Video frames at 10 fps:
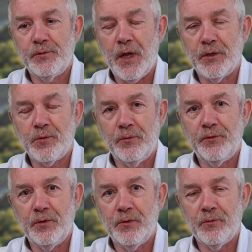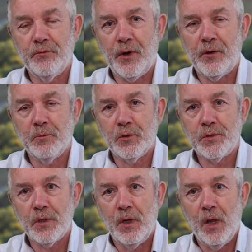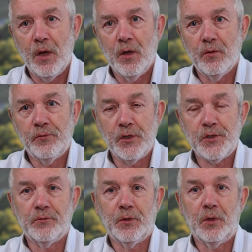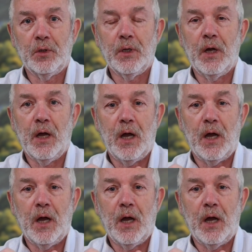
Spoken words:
down to a few different variables. First of all,